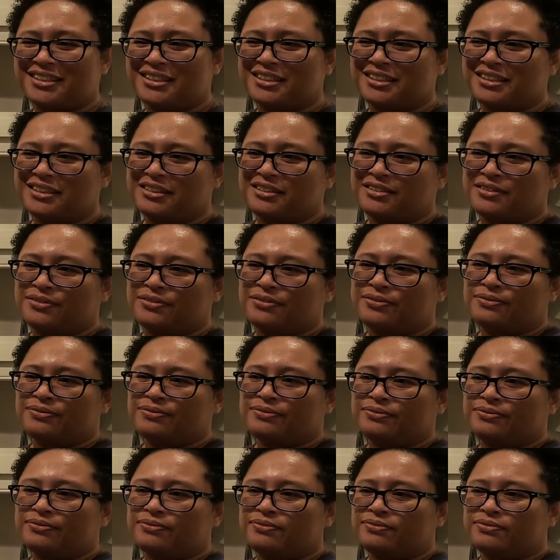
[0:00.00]

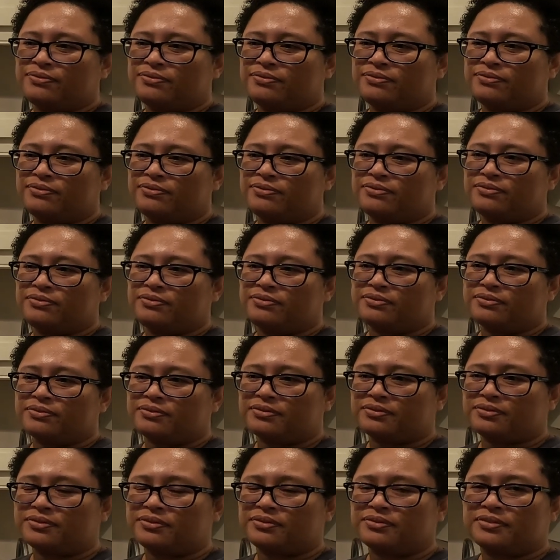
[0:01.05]

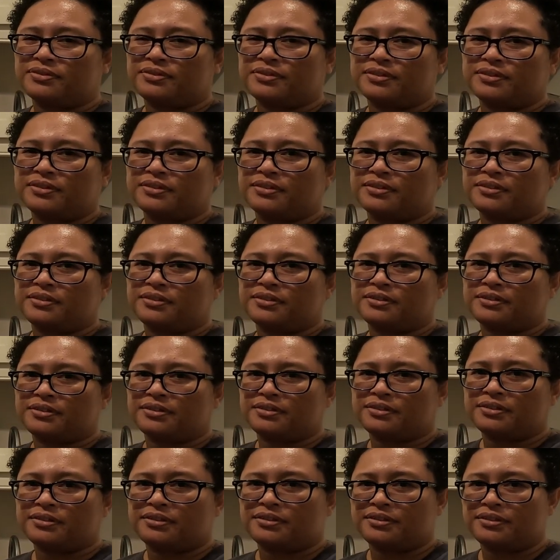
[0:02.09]

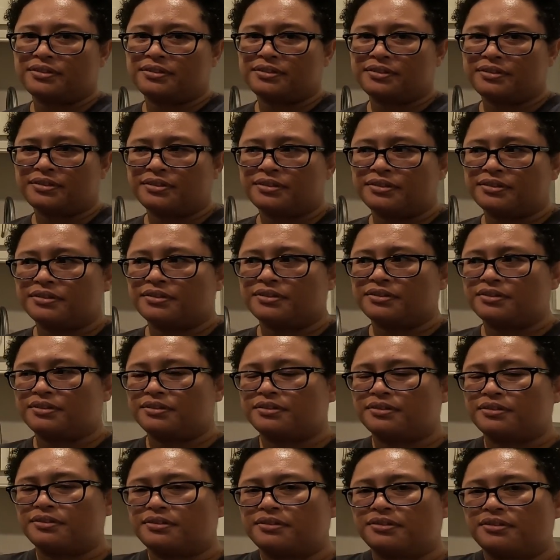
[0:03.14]

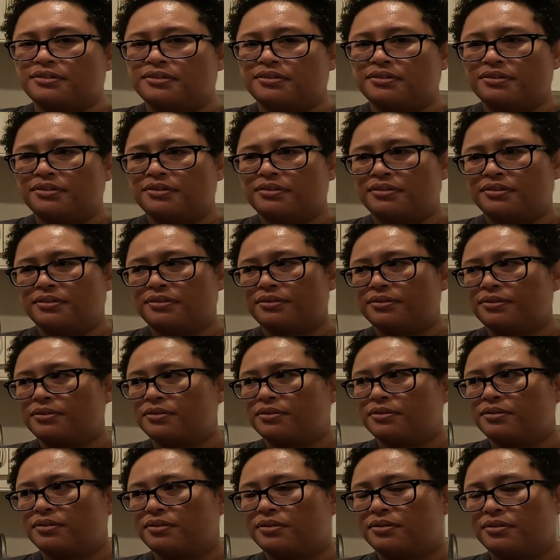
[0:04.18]

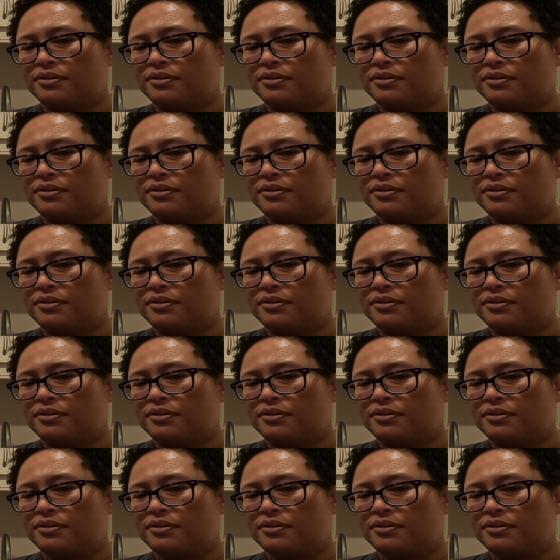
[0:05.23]
(silent)